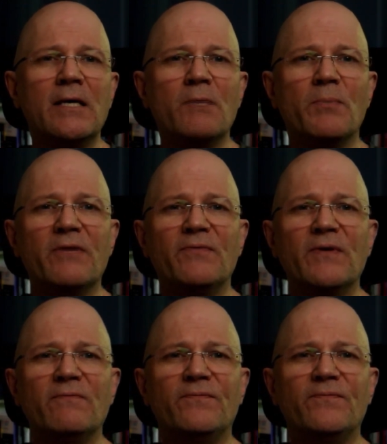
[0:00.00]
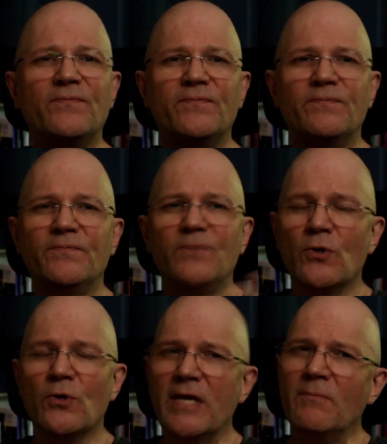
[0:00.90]
But if
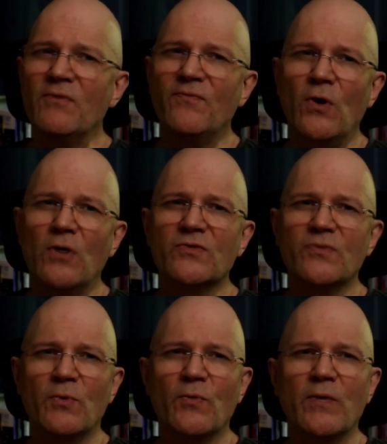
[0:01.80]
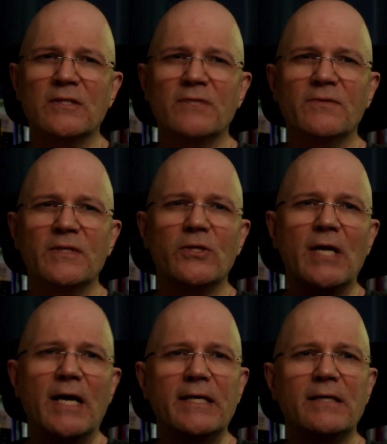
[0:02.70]
your camera falls from a relatively good
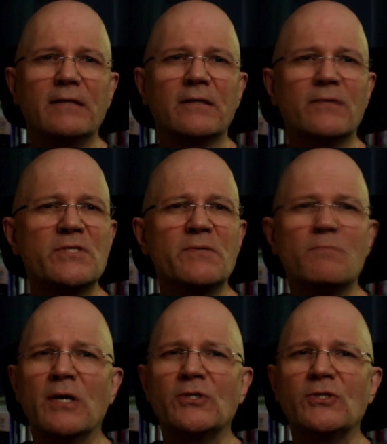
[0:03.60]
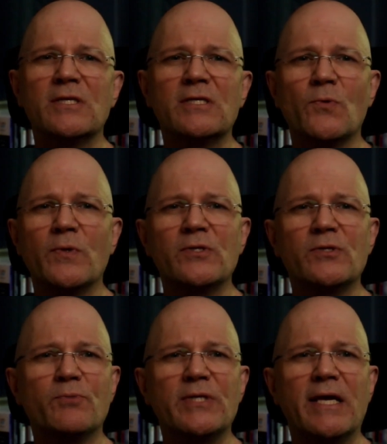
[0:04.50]
height, there much that's going
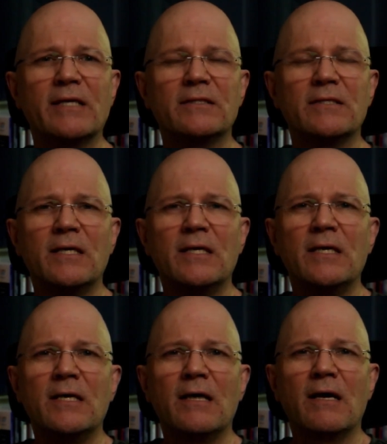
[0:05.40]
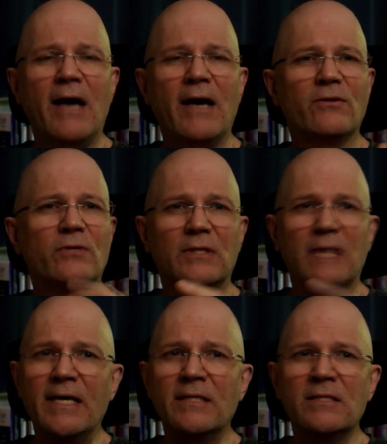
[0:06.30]
to protect either the
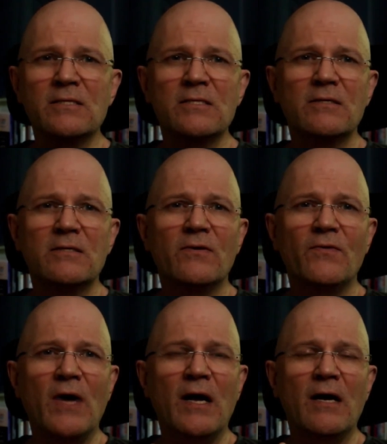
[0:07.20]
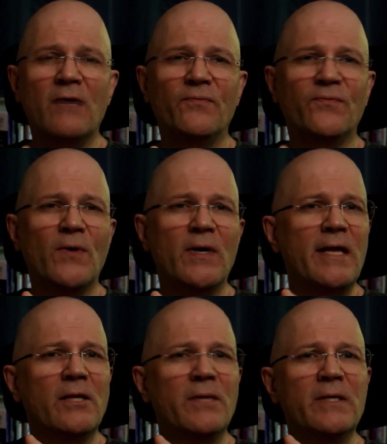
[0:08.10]
lens front
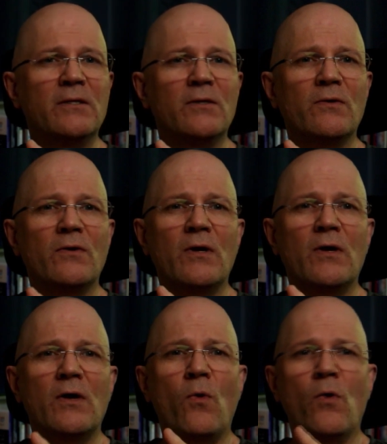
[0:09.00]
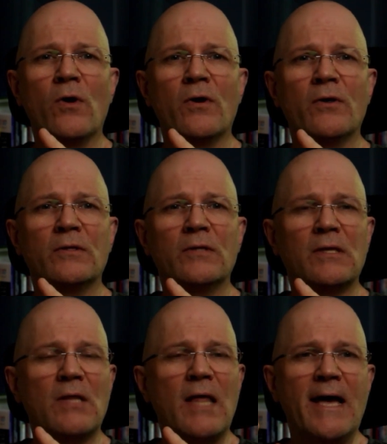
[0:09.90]
element or the
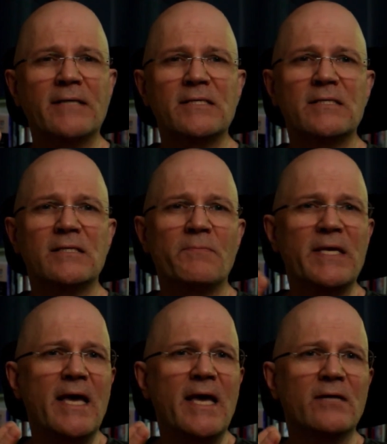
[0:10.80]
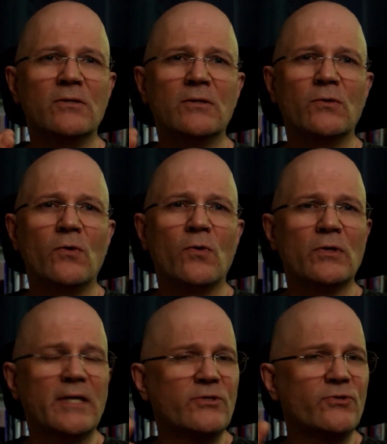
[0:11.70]
glass, the mechanical
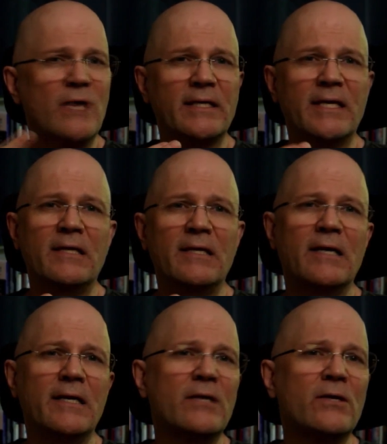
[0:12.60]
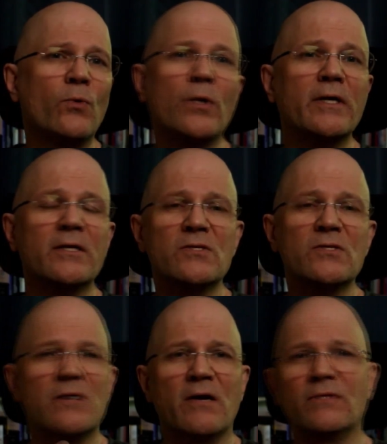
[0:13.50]
or electronic inner
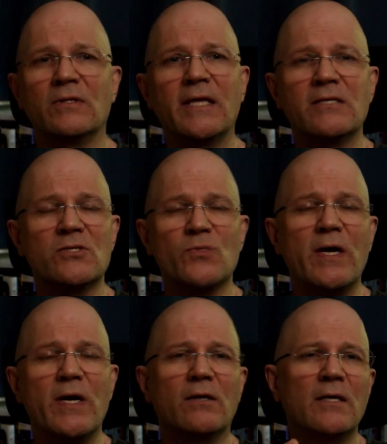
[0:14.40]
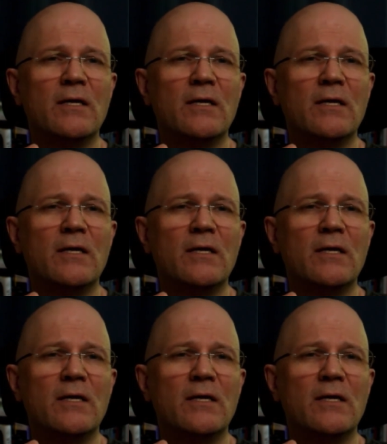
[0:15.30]
workings of the lens as well.